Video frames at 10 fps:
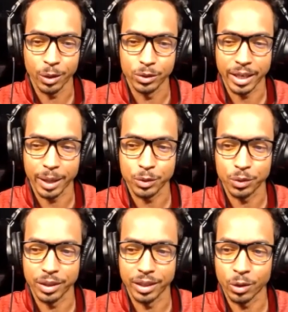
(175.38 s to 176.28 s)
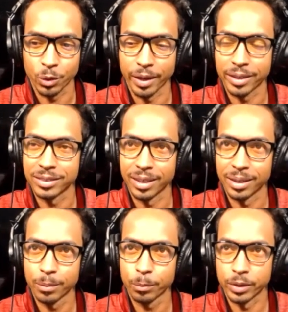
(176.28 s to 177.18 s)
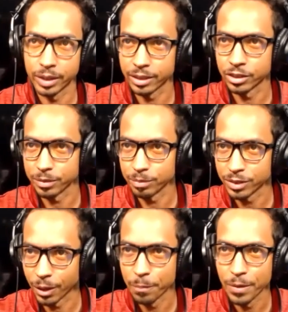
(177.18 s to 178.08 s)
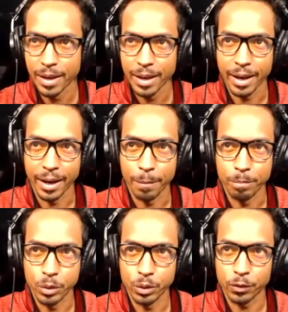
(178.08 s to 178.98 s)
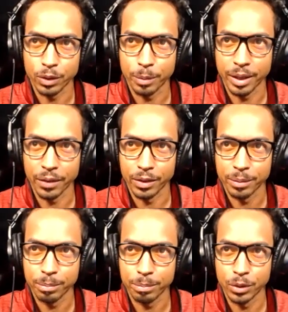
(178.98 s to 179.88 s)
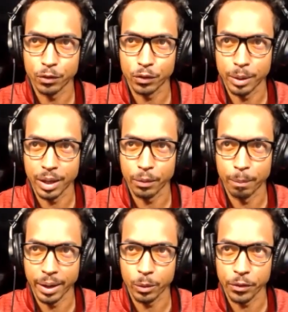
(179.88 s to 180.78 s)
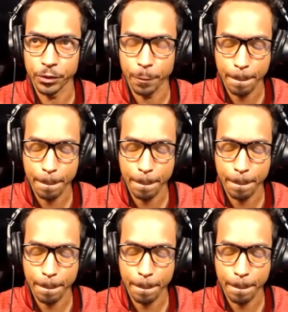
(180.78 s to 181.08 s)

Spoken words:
absolutely a correct prediction. So beautiful to be on the mic with you.